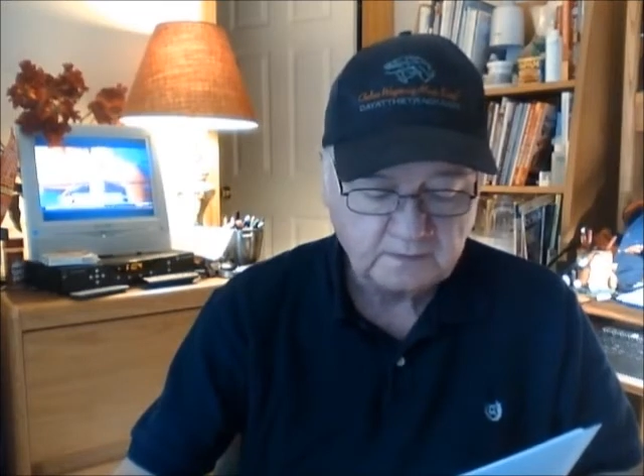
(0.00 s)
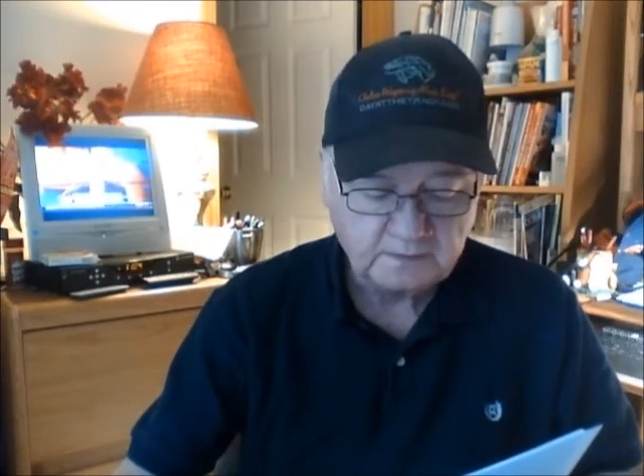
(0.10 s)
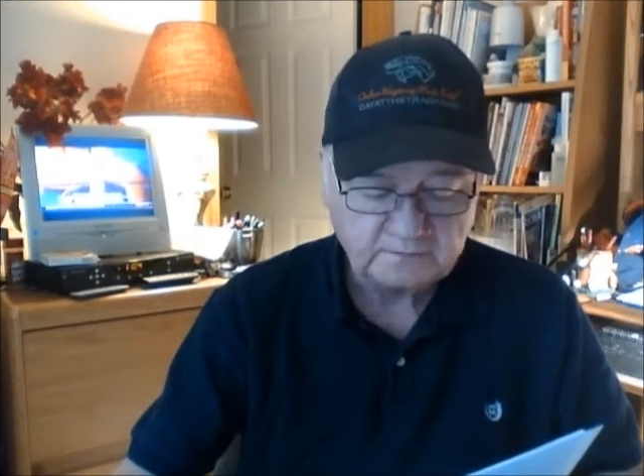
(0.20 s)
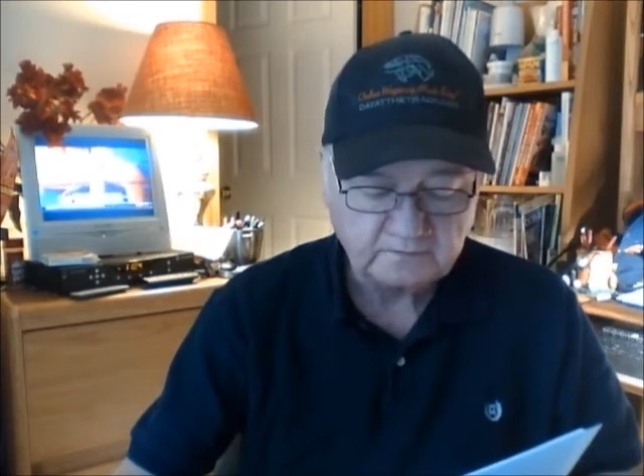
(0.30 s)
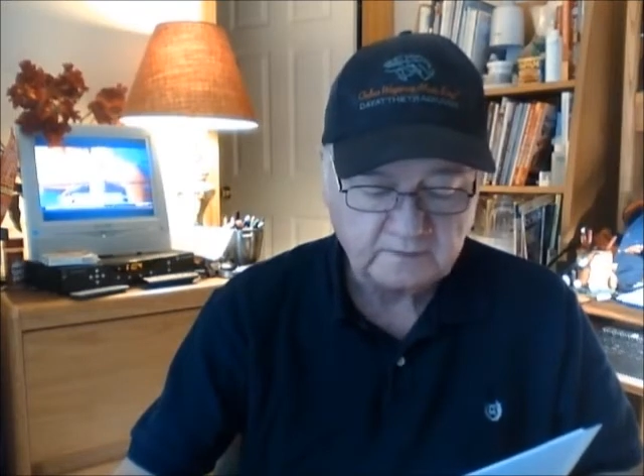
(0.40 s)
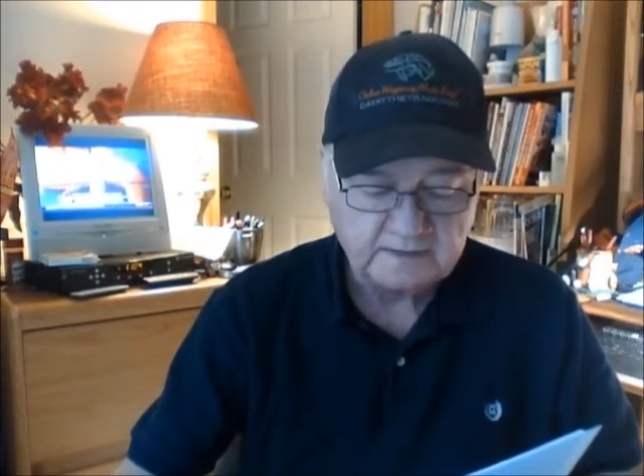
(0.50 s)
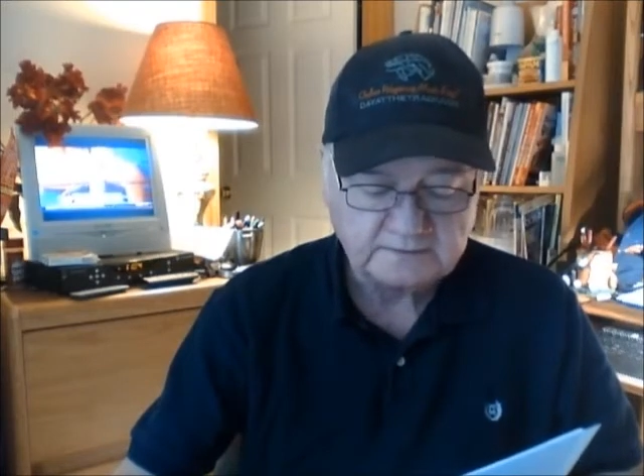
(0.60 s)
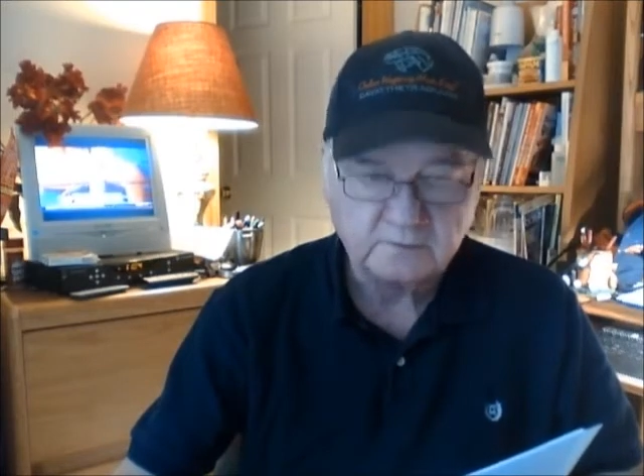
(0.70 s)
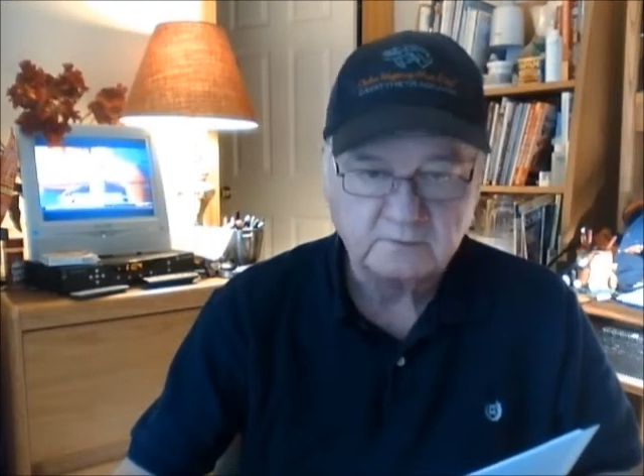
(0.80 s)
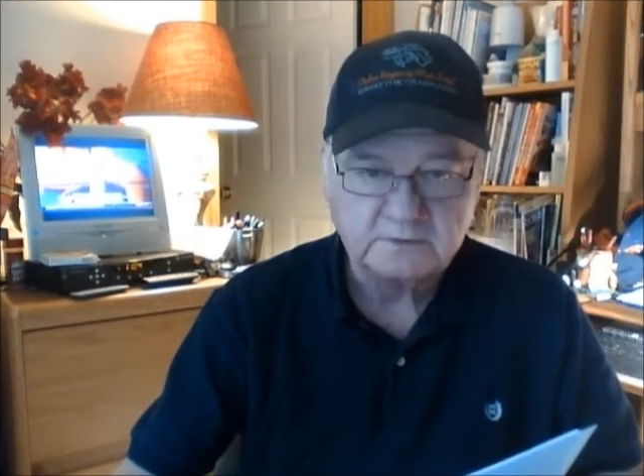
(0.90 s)
in his
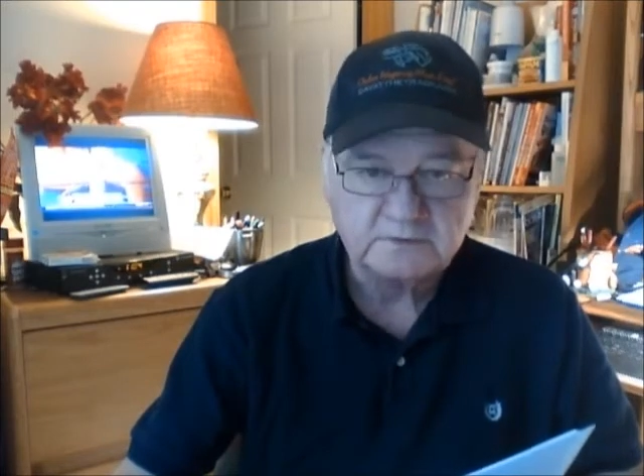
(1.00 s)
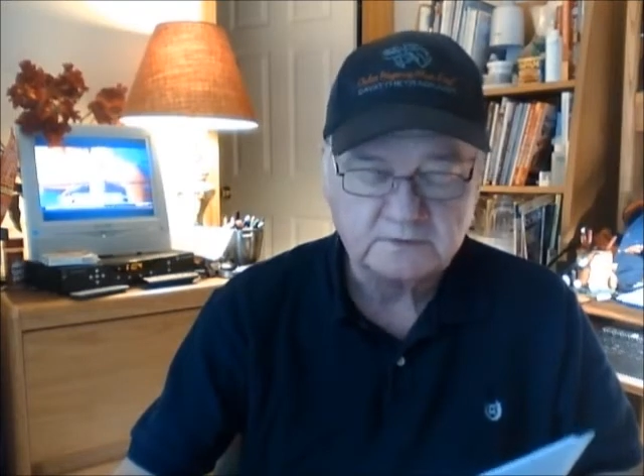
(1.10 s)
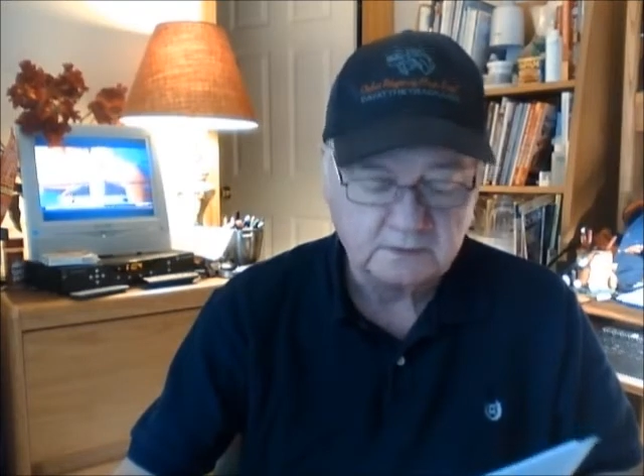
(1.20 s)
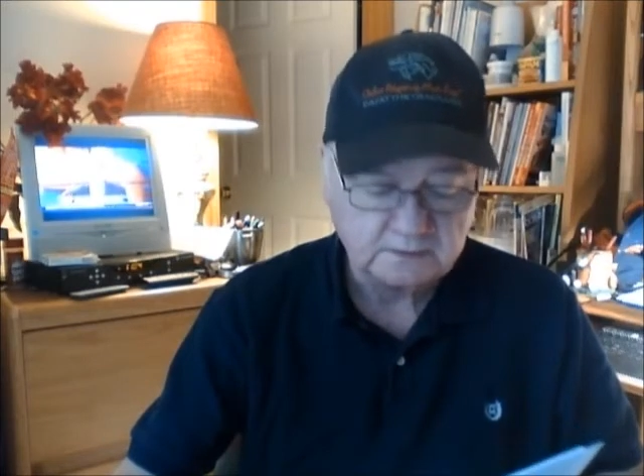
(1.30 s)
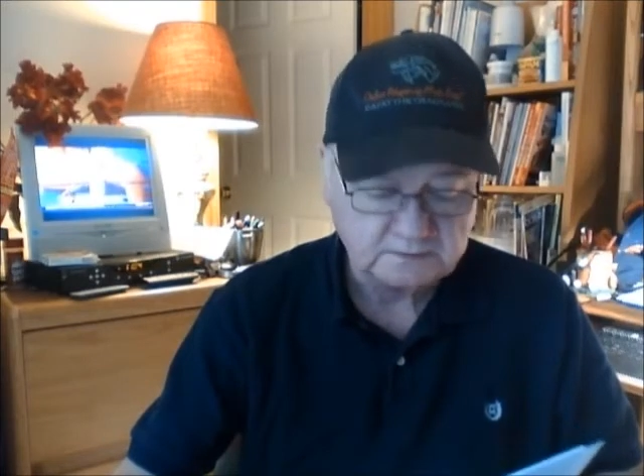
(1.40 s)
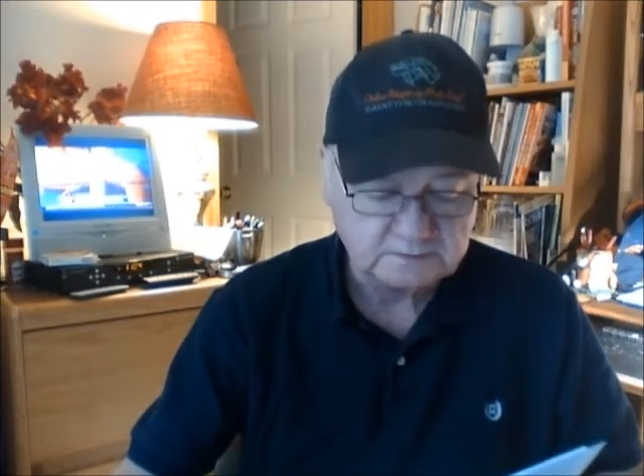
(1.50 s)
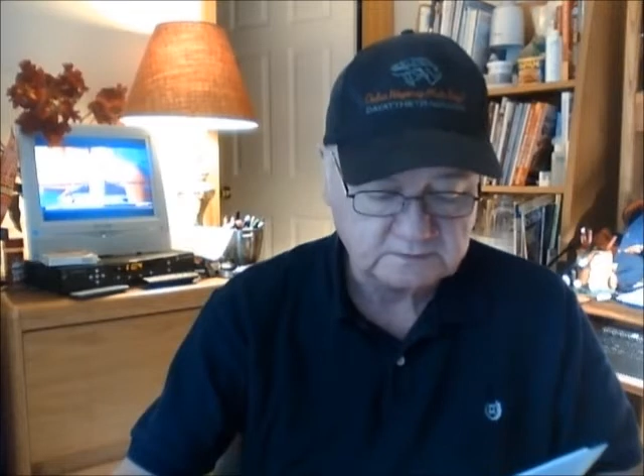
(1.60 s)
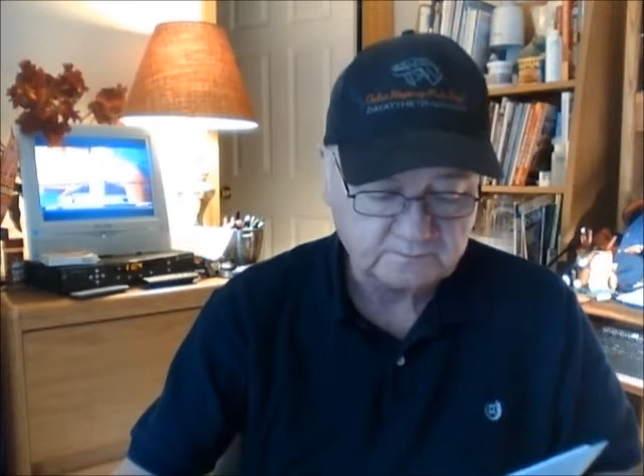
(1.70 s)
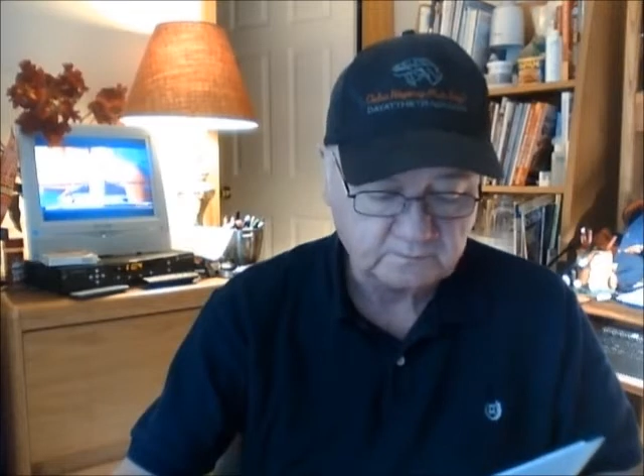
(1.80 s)
last three starts.